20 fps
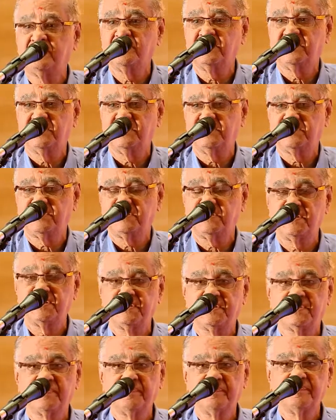of the
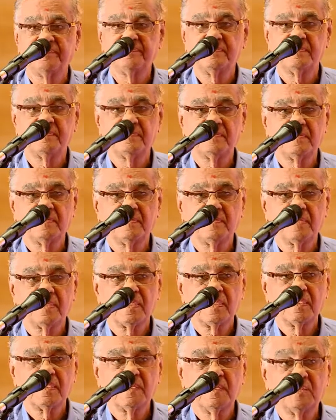teachers.
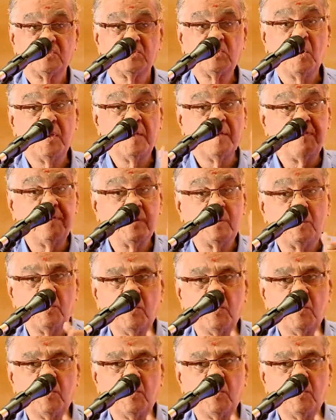So if you